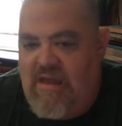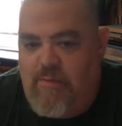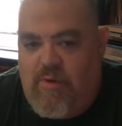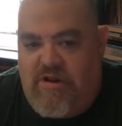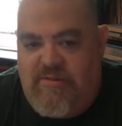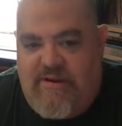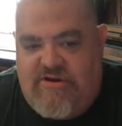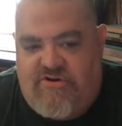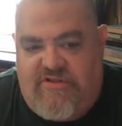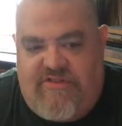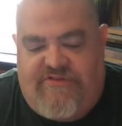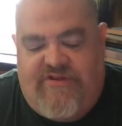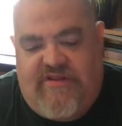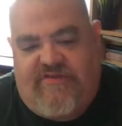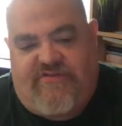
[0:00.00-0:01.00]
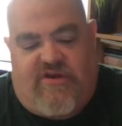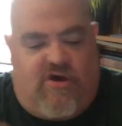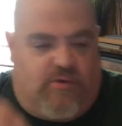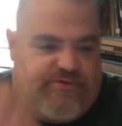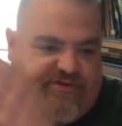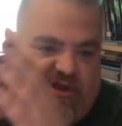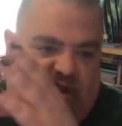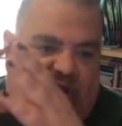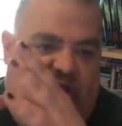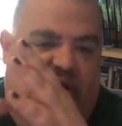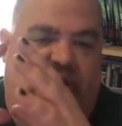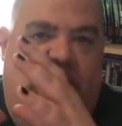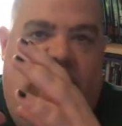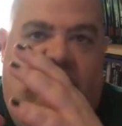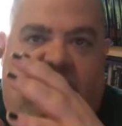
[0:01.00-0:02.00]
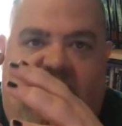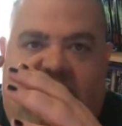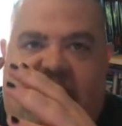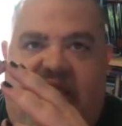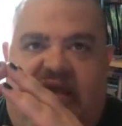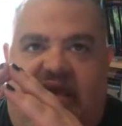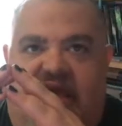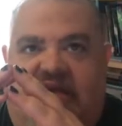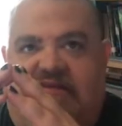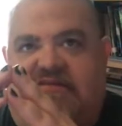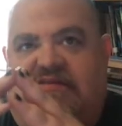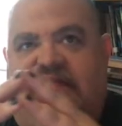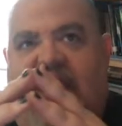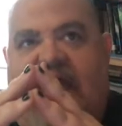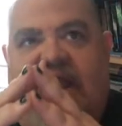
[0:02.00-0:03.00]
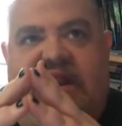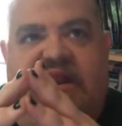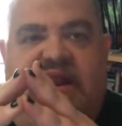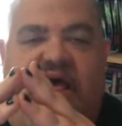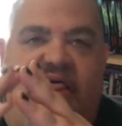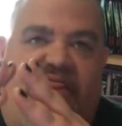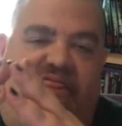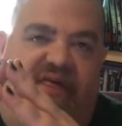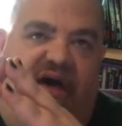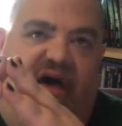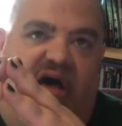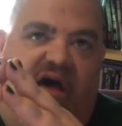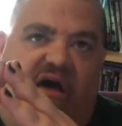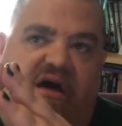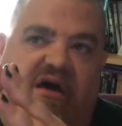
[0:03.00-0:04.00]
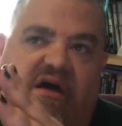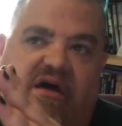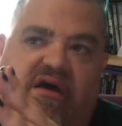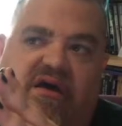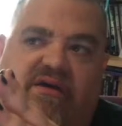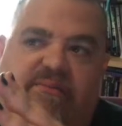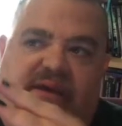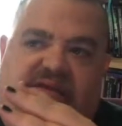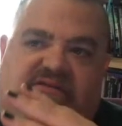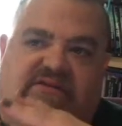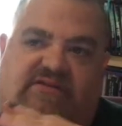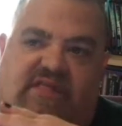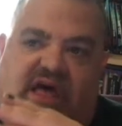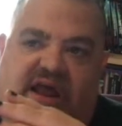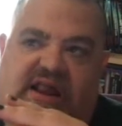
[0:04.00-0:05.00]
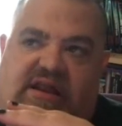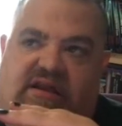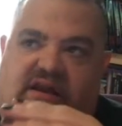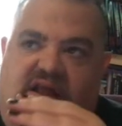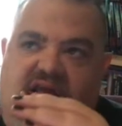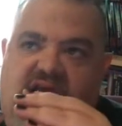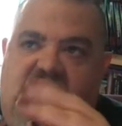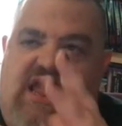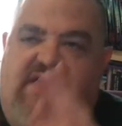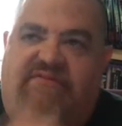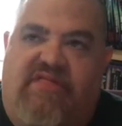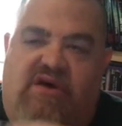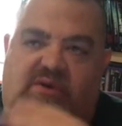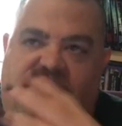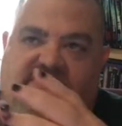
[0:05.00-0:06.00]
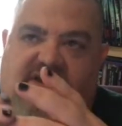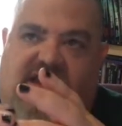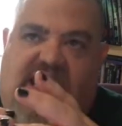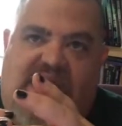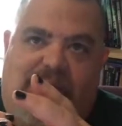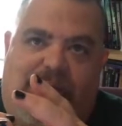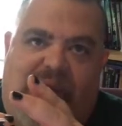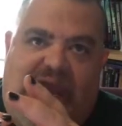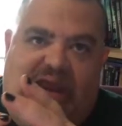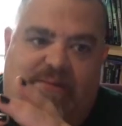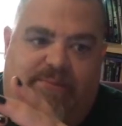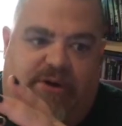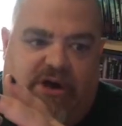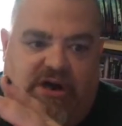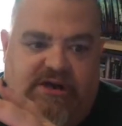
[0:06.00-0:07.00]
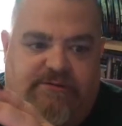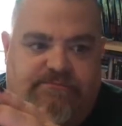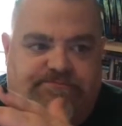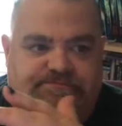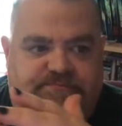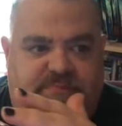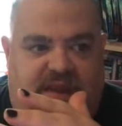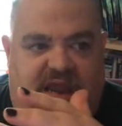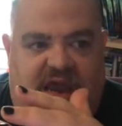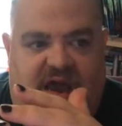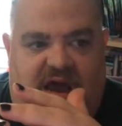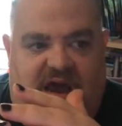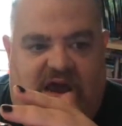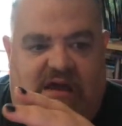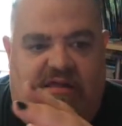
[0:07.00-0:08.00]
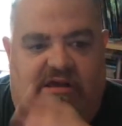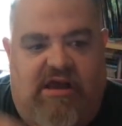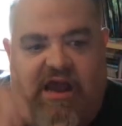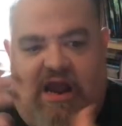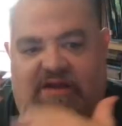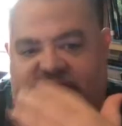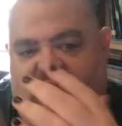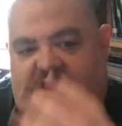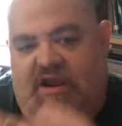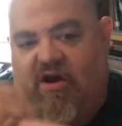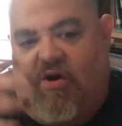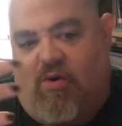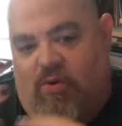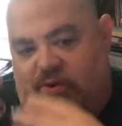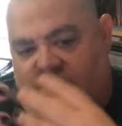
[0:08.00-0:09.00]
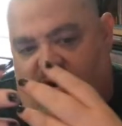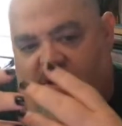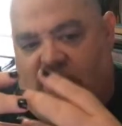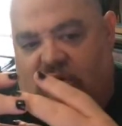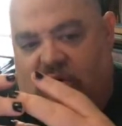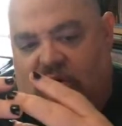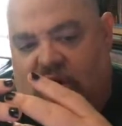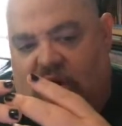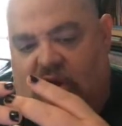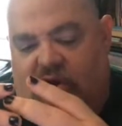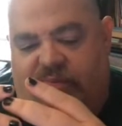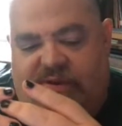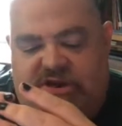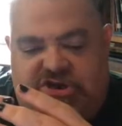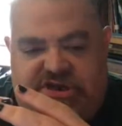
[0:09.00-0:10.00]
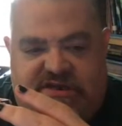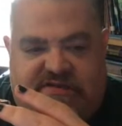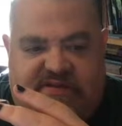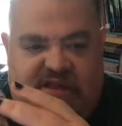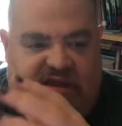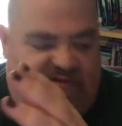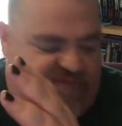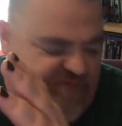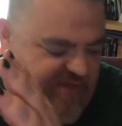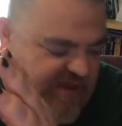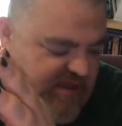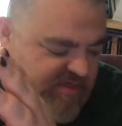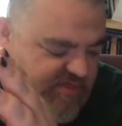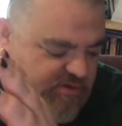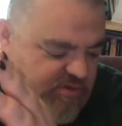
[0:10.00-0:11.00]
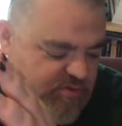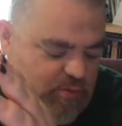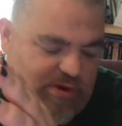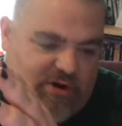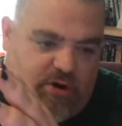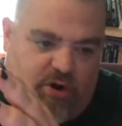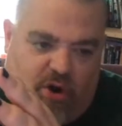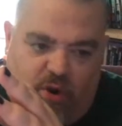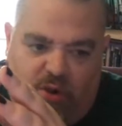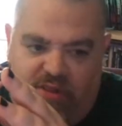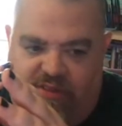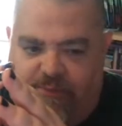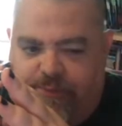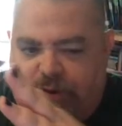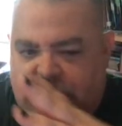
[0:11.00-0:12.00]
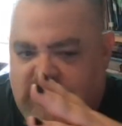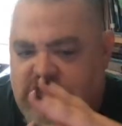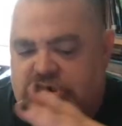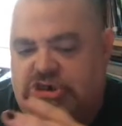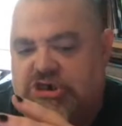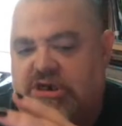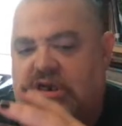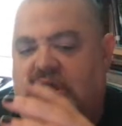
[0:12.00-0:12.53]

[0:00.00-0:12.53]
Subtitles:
wanted to make sure that City of Skull was going to extend the Mazes line in. Even though it's a campaign book, kind of like older RPG stuff, the real goal and the push